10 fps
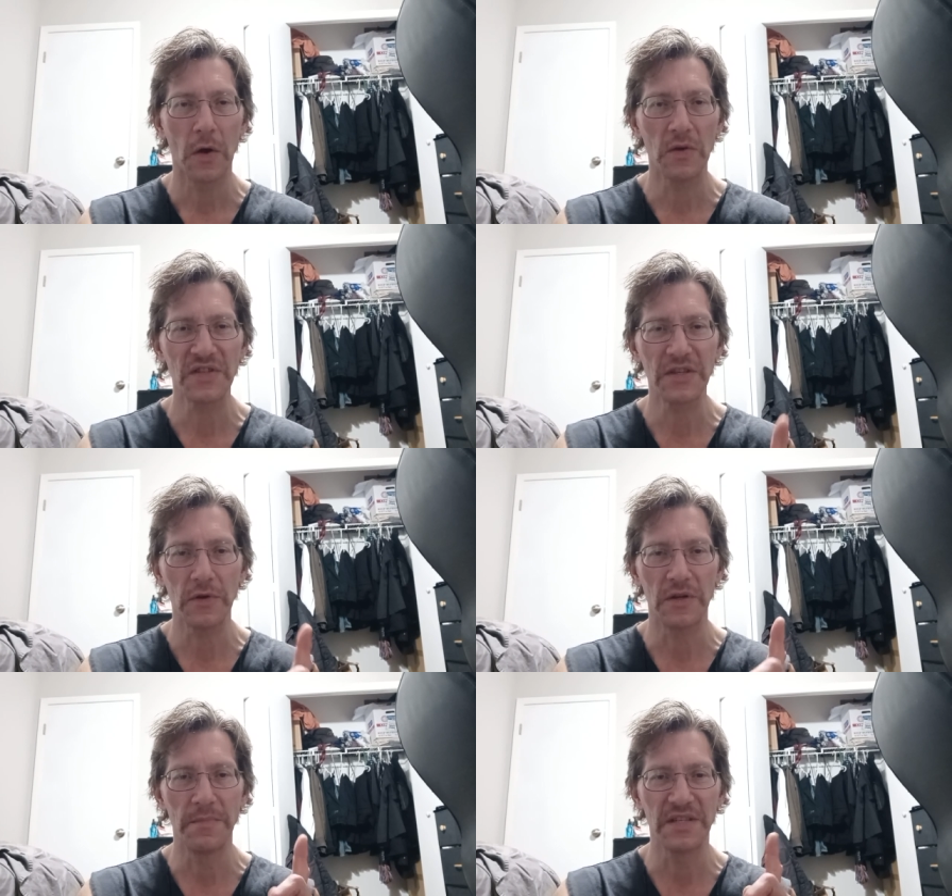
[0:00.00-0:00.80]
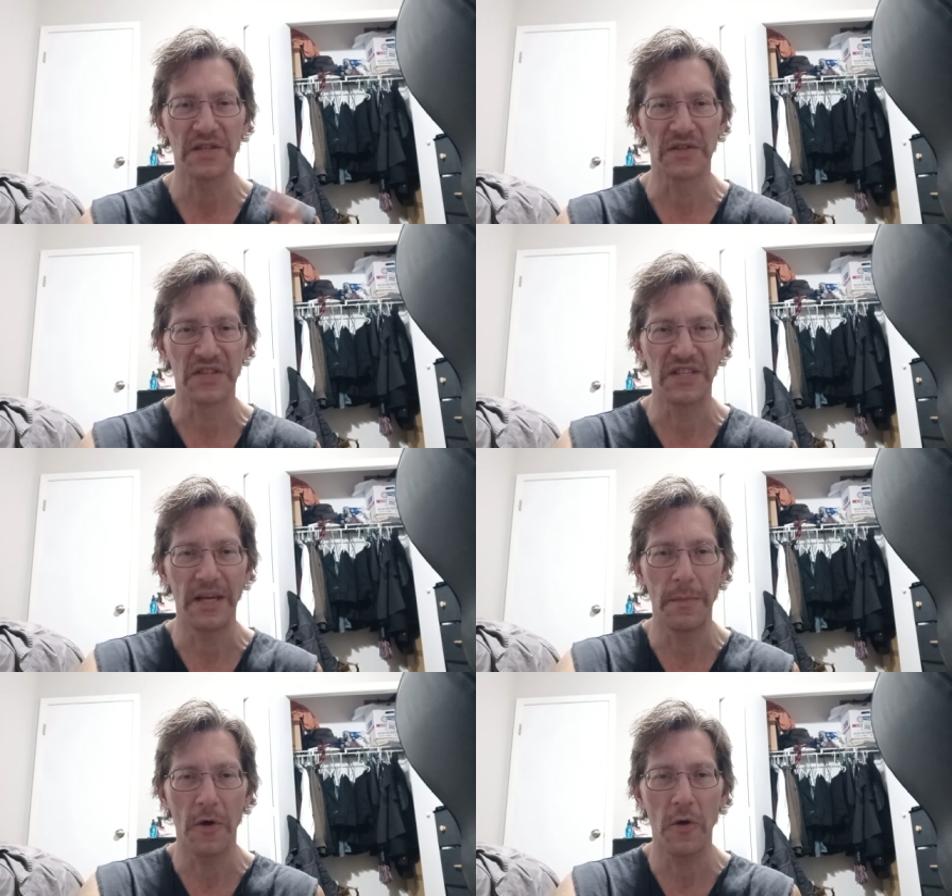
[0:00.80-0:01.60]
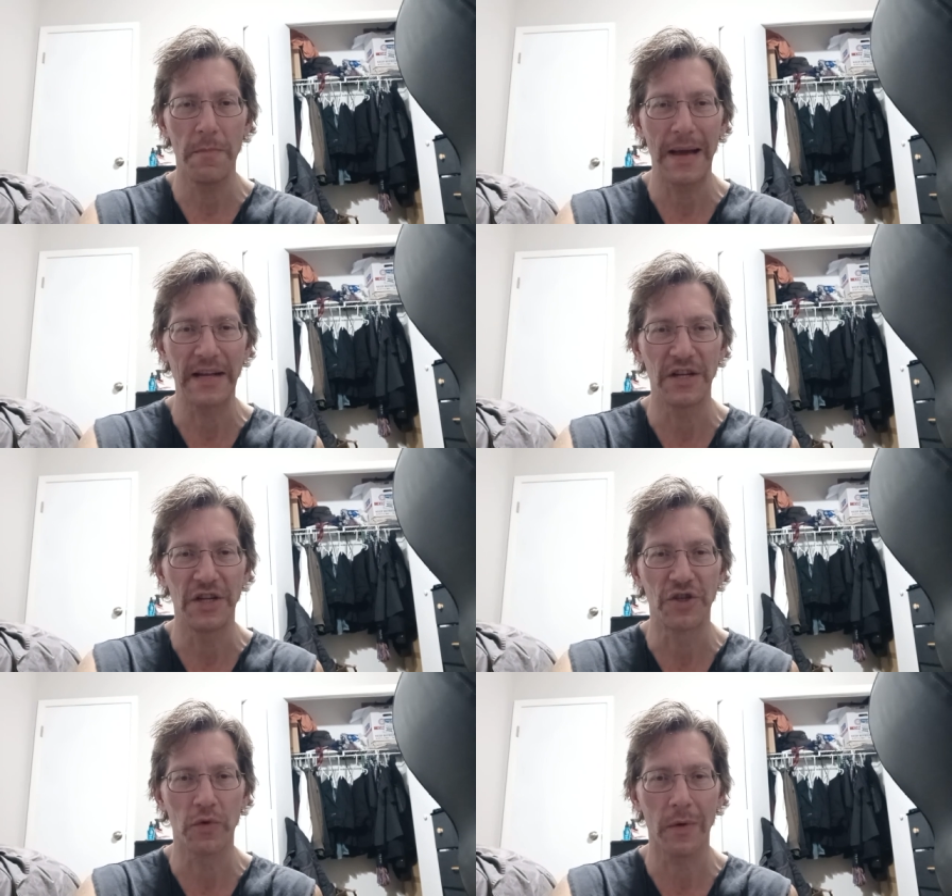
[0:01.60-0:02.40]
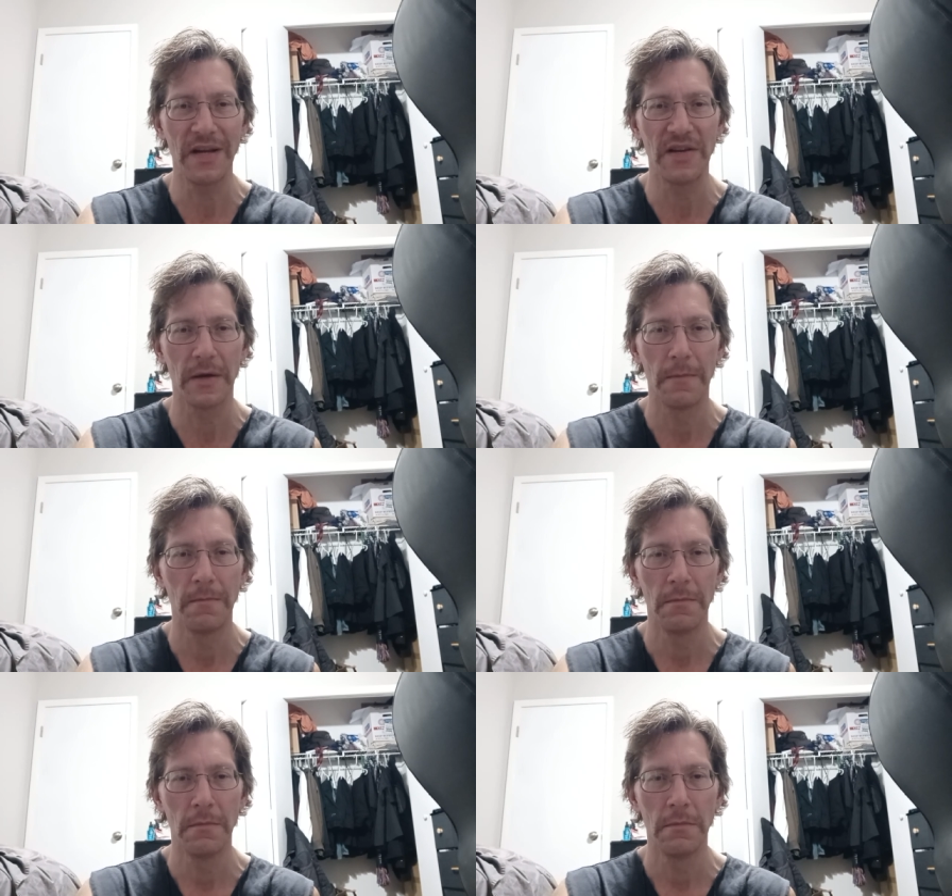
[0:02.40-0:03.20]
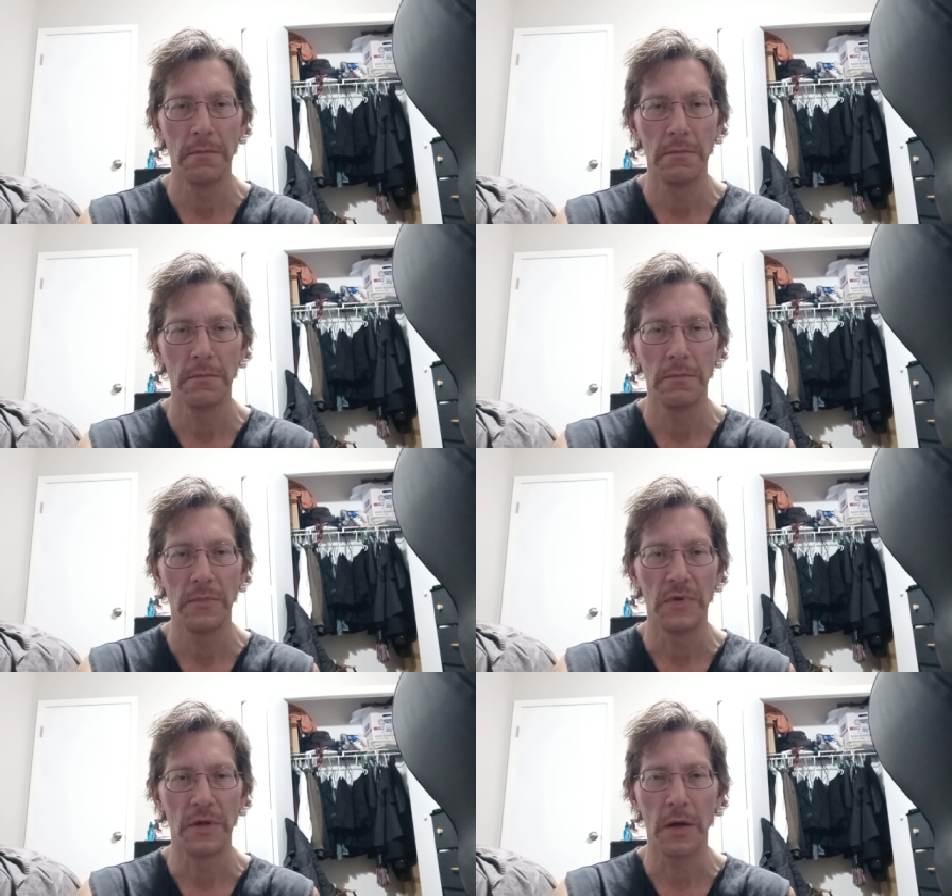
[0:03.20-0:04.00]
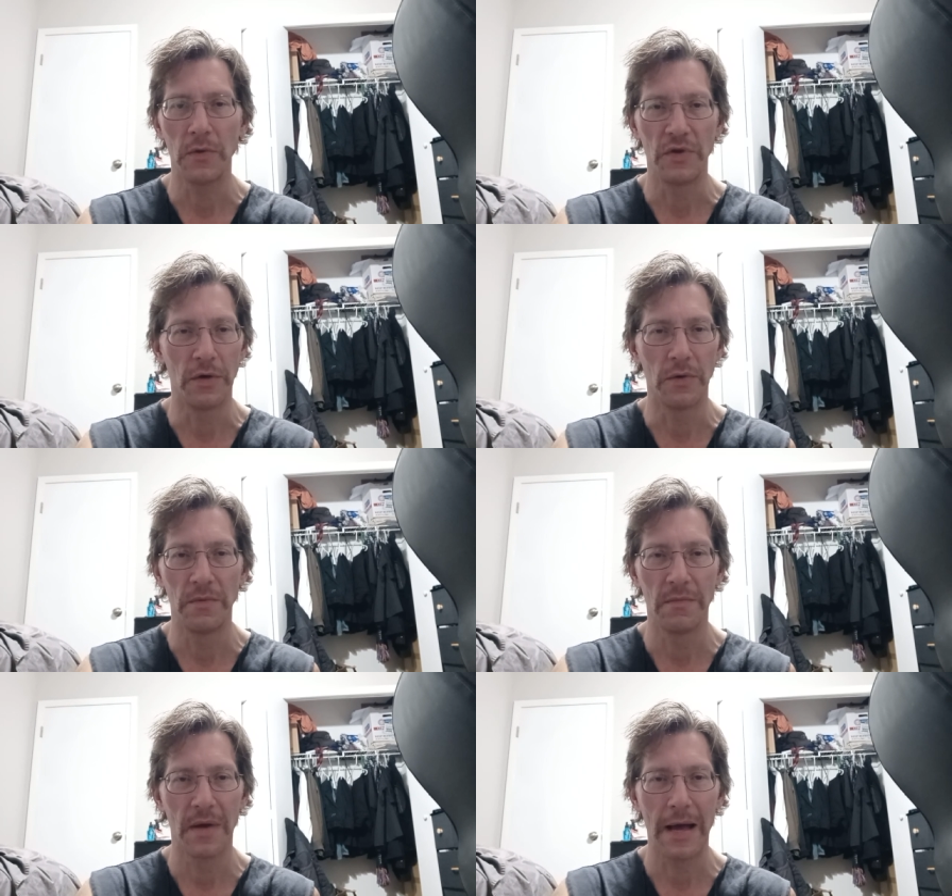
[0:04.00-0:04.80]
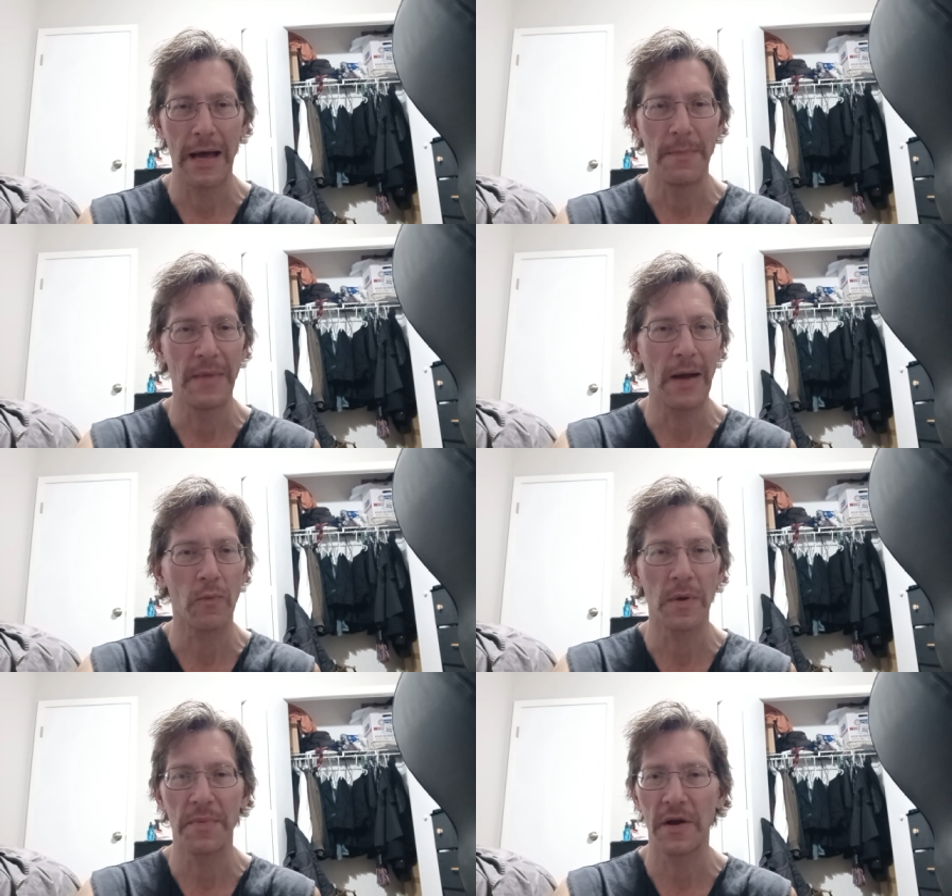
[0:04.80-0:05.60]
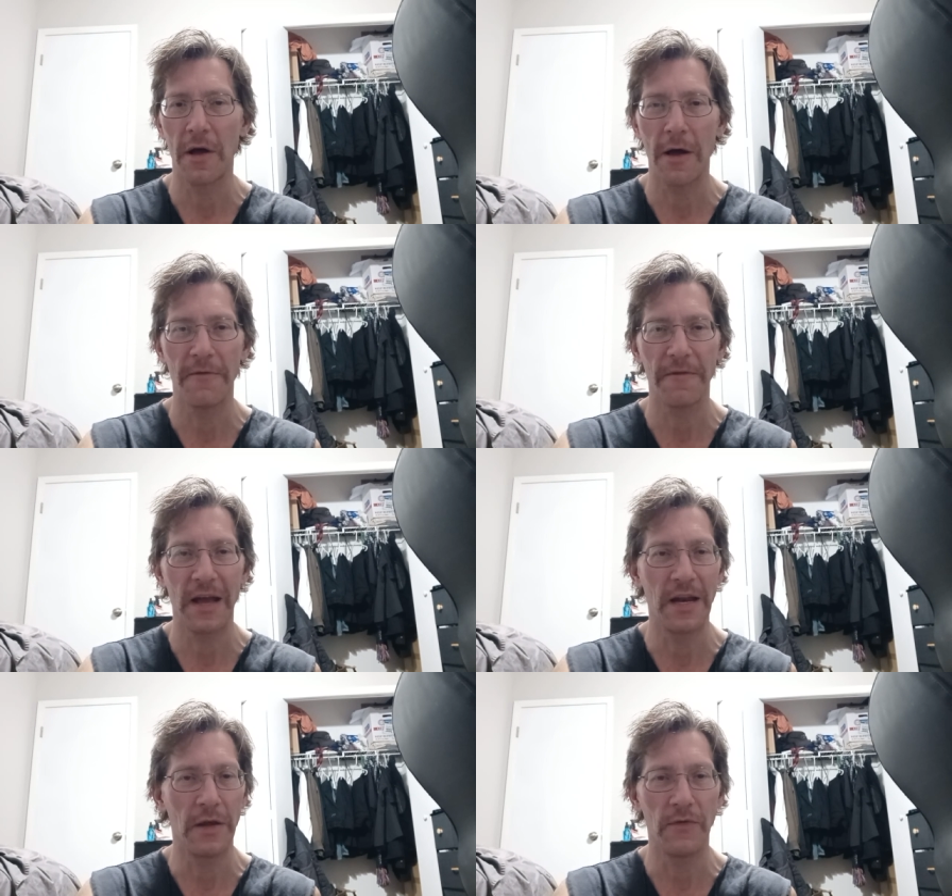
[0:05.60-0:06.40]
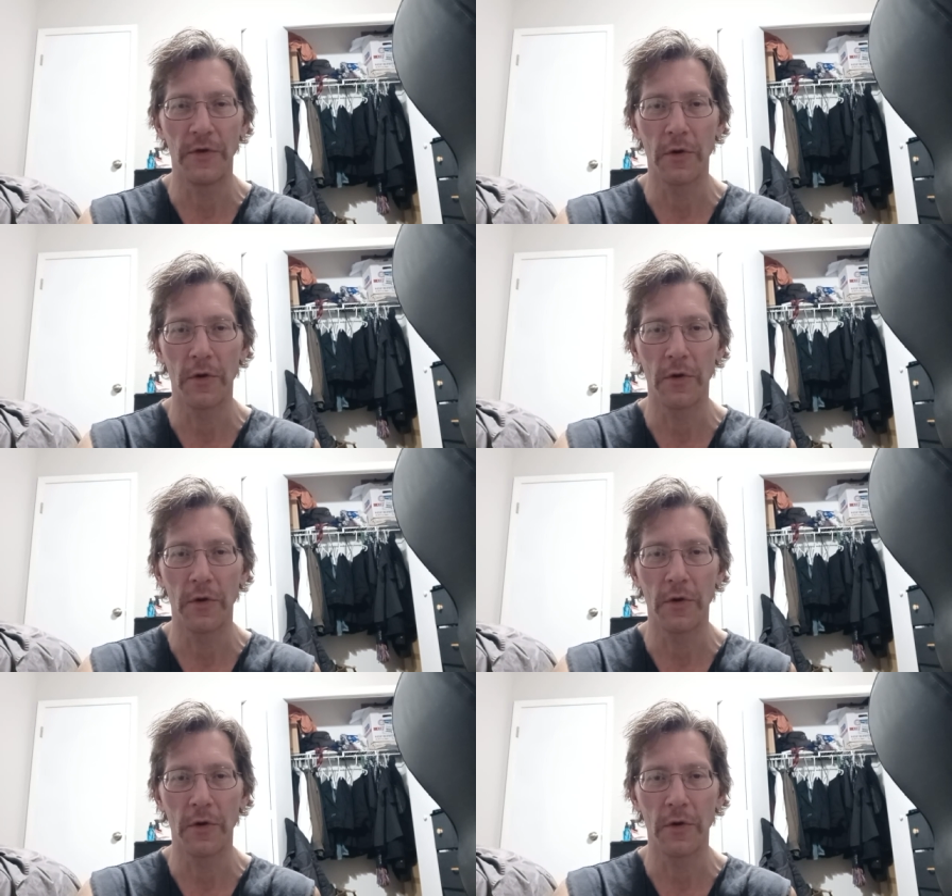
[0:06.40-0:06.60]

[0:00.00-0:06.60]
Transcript: Also, the Mr. Seymour back in Detroit. No, dude, I'm not ripping off any of